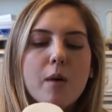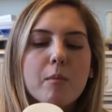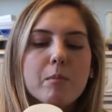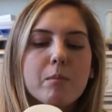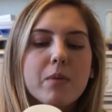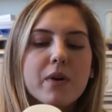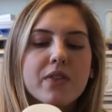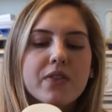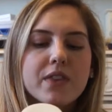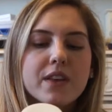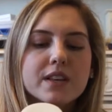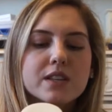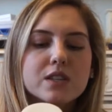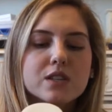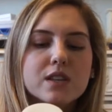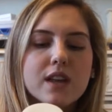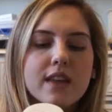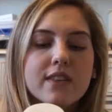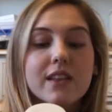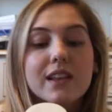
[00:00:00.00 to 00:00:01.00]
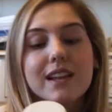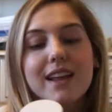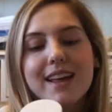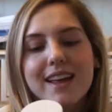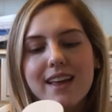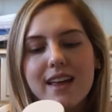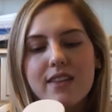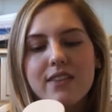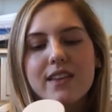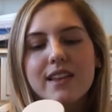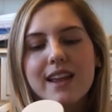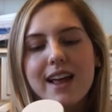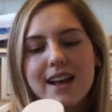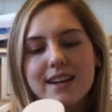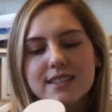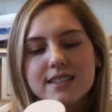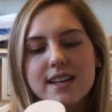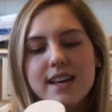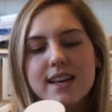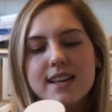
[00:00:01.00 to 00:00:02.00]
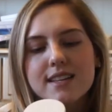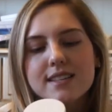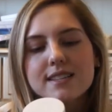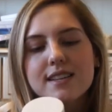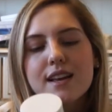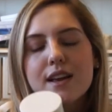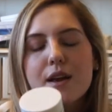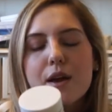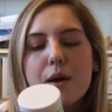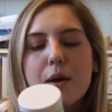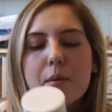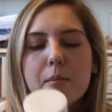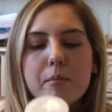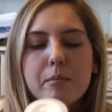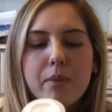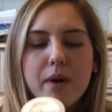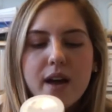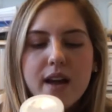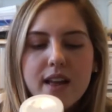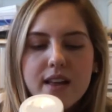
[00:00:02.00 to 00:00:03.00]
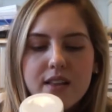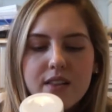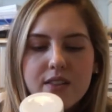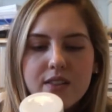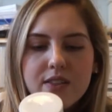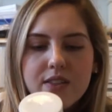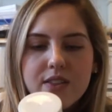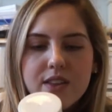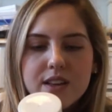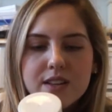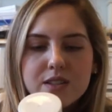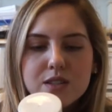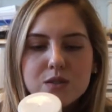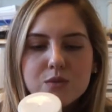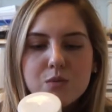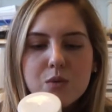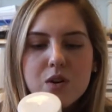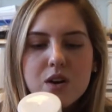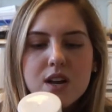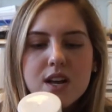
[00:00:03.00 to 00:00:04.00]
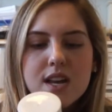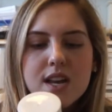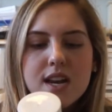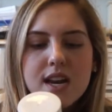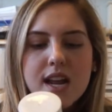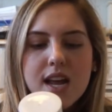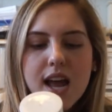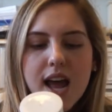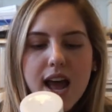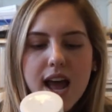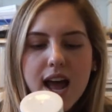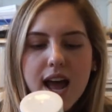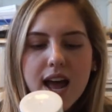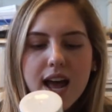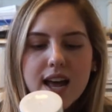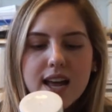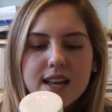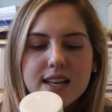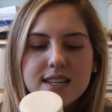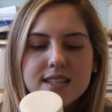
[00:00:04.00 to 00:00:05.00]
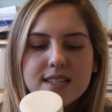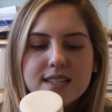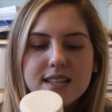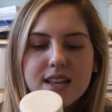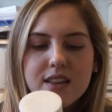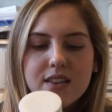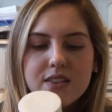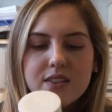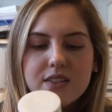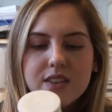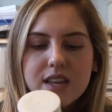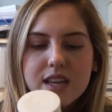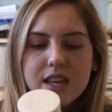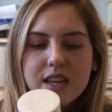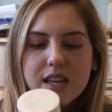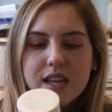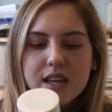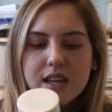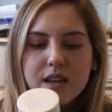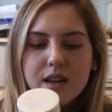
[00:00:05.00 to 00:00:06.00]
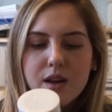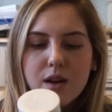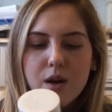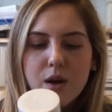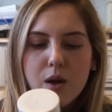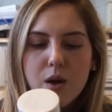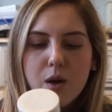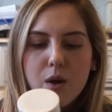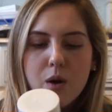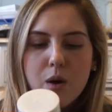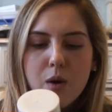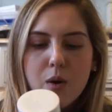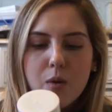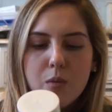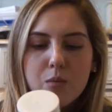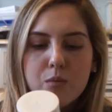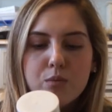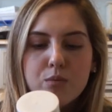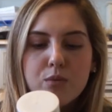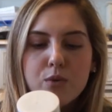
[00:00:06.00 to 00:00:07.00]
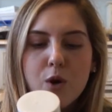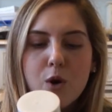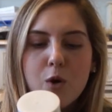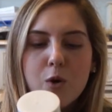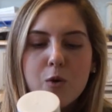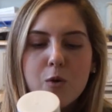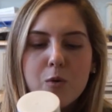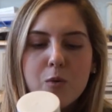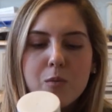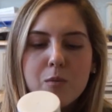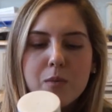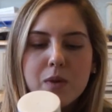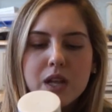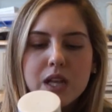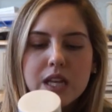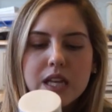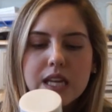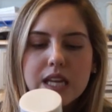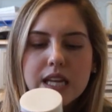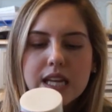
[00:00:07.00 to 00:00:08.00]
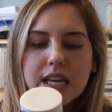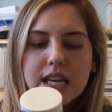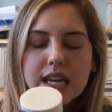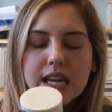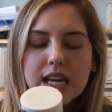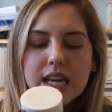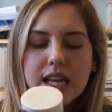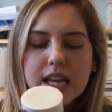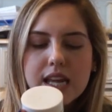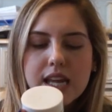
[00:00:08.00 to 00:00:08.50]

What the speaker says: but this and the lactase, but this one has the bromelain